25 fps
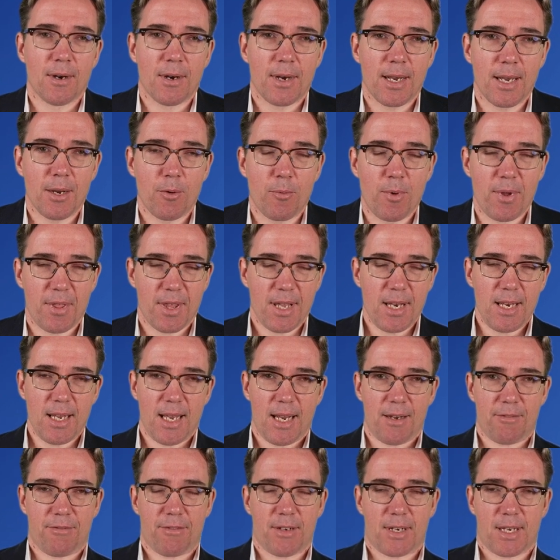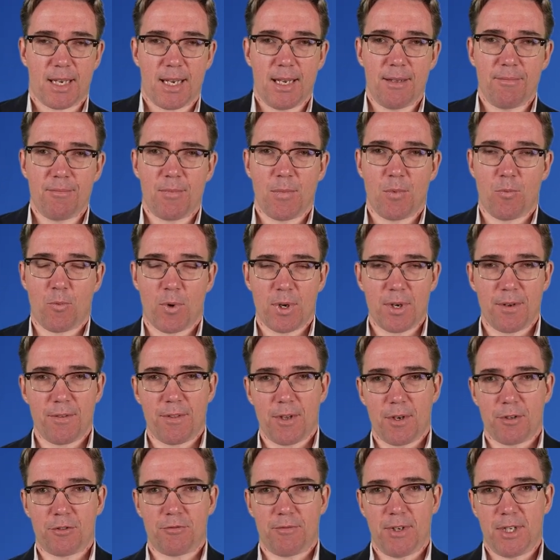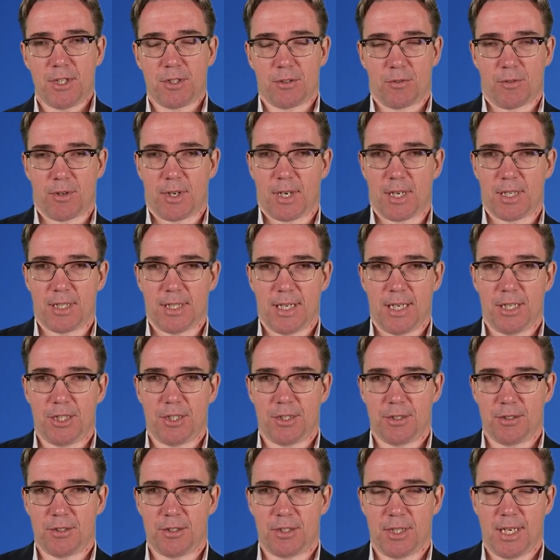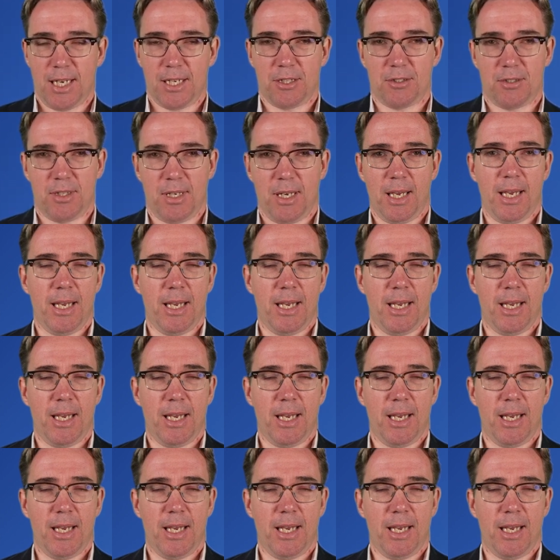Within Africa, one of those regional organizations is the